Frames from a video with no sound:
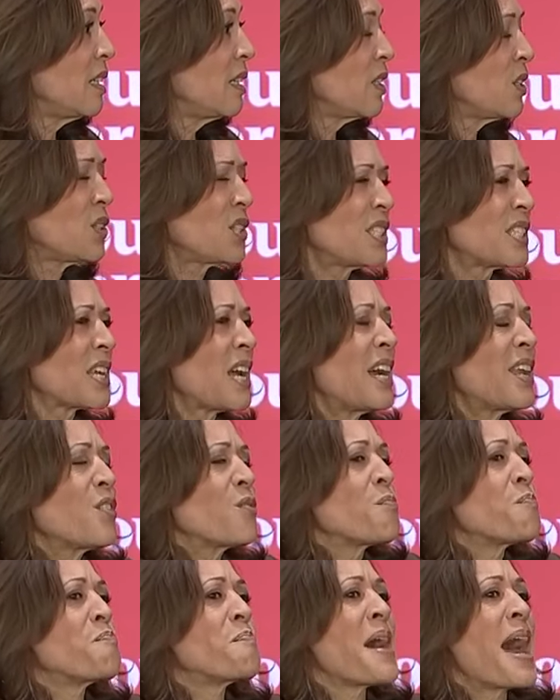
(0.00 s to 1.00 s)
There's this kind
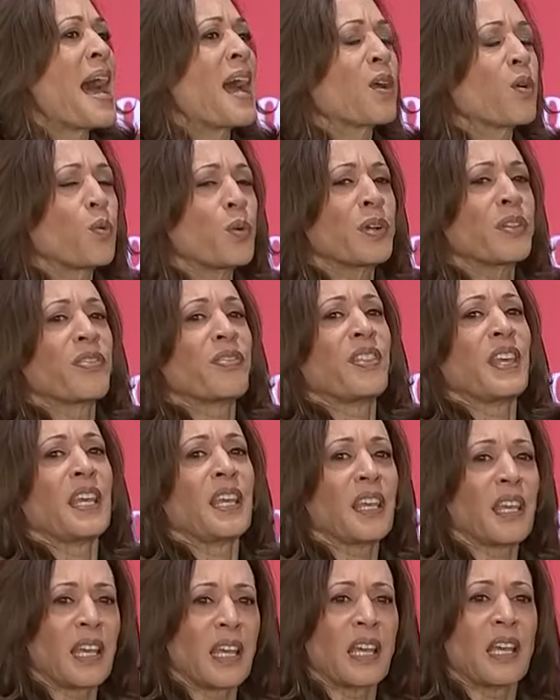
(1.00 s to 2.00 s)
of backward
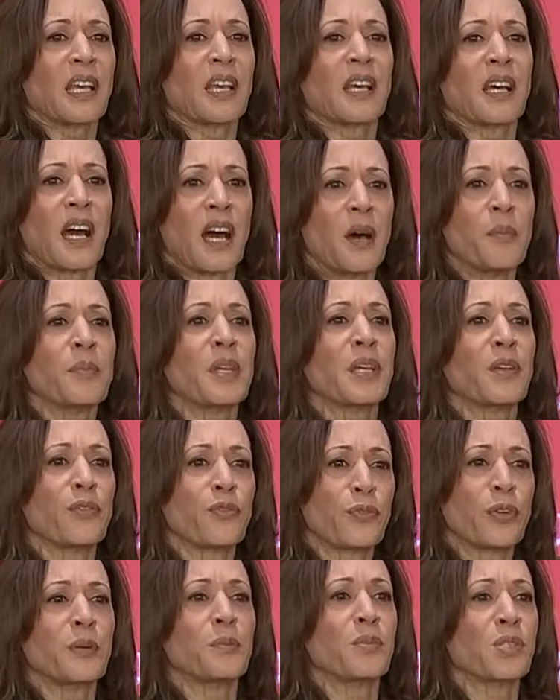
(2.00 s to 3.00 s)
thinking coming
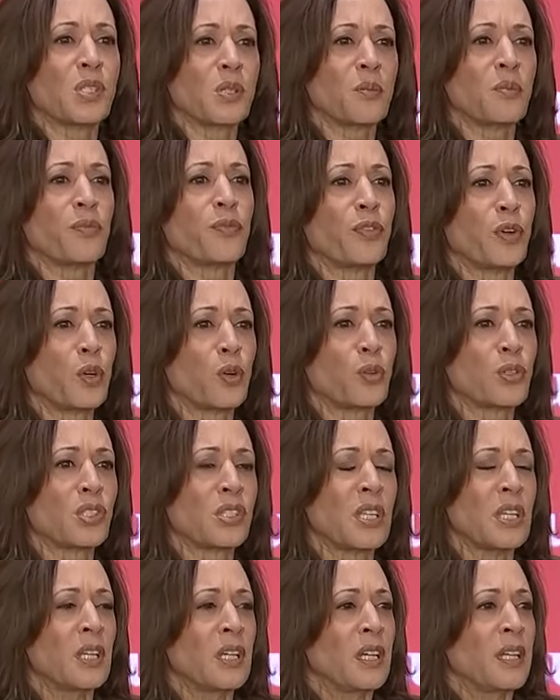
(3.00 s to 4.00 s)
from some
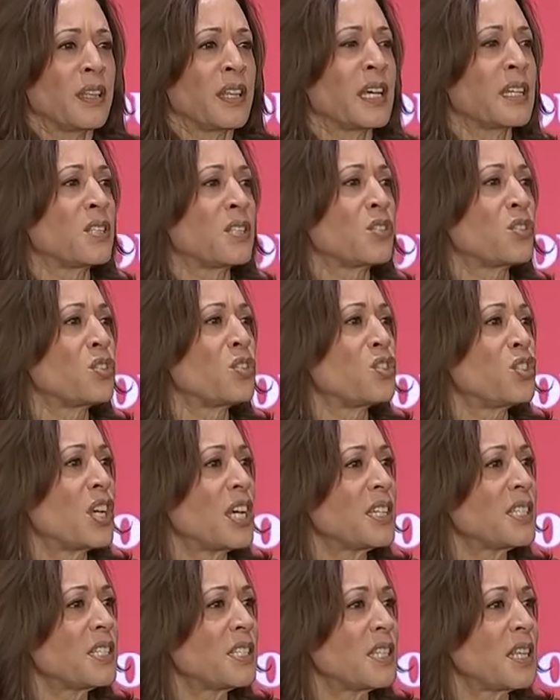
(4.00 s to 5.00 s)
folks that
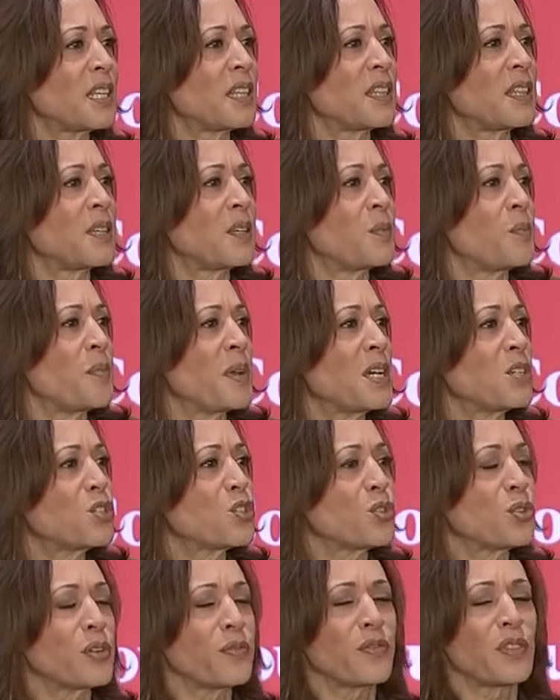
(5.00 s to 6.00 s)
suggests that the
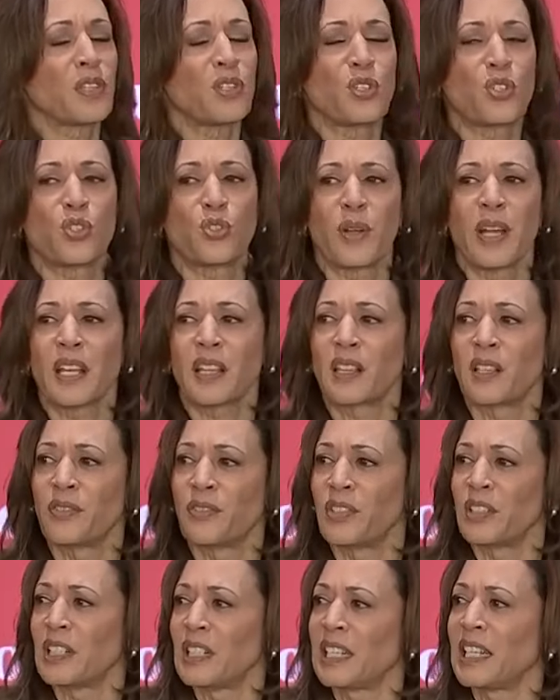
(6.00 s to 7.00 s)
measure of the strength of
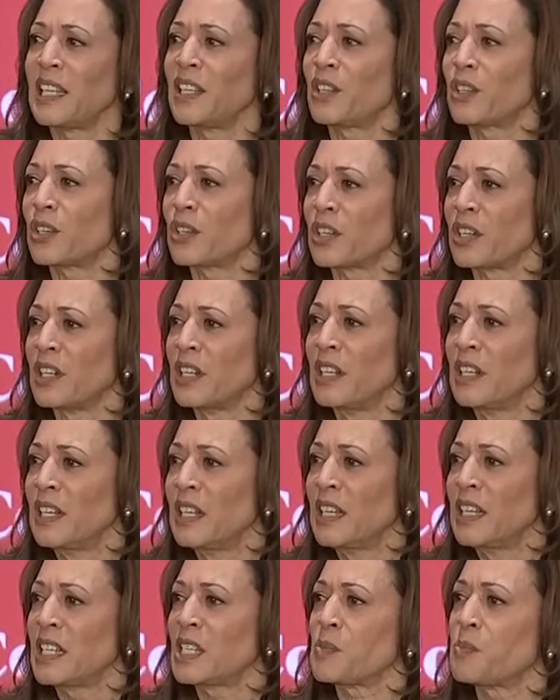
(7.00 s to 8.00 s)
a leader
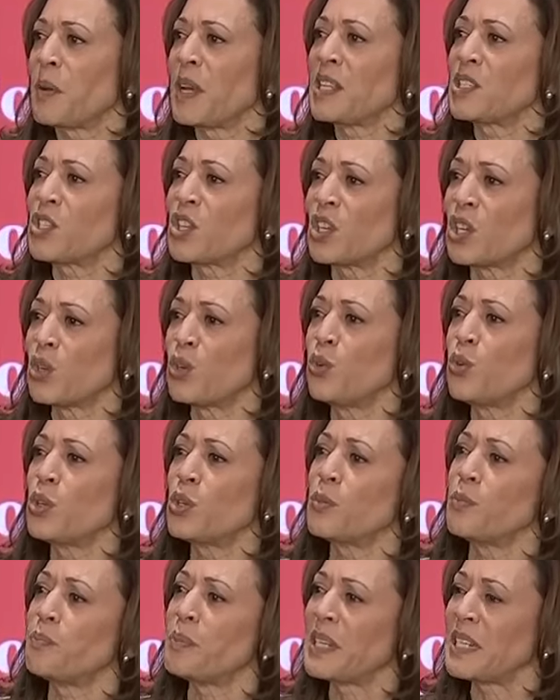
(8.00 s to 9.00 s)
is based on who
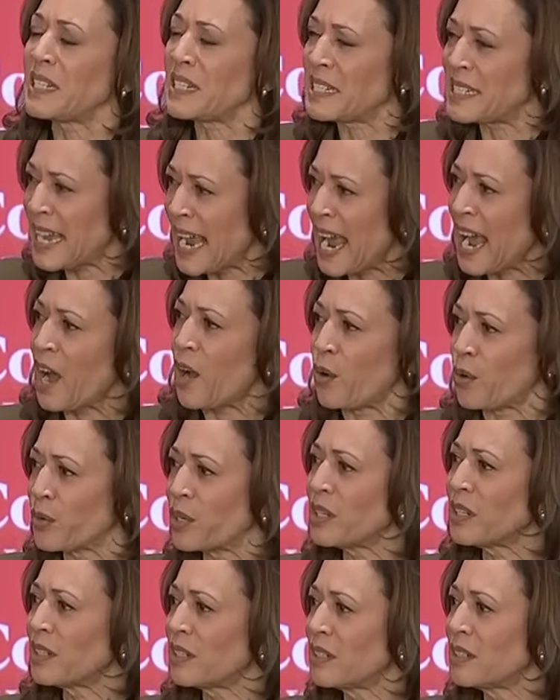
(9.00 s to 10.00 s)
you beat
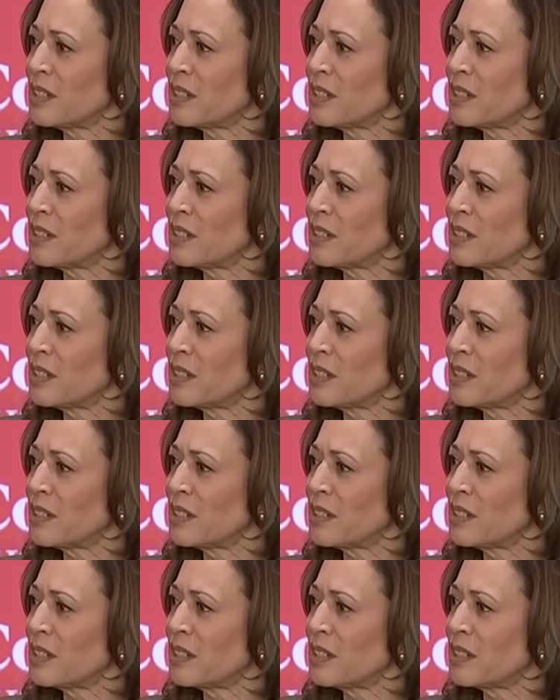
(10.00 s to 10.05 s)
down,